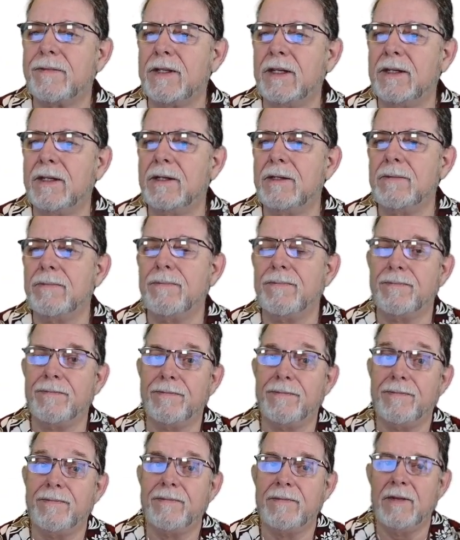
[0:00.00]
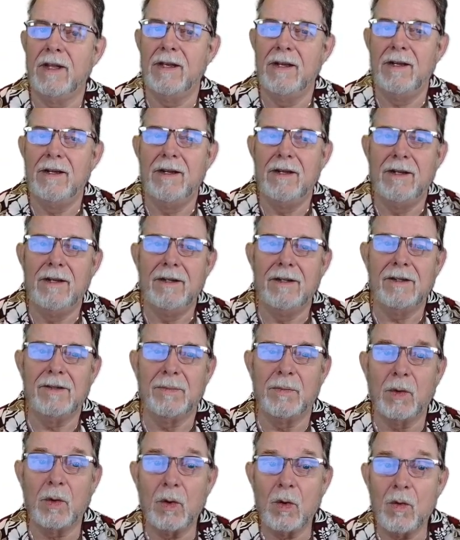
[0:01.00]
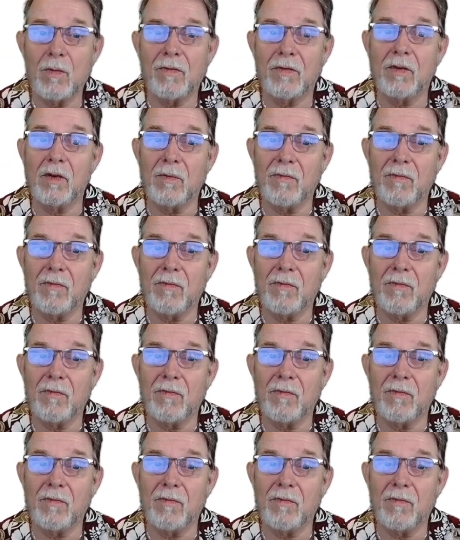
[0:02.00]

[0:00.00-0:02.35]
There's more hope for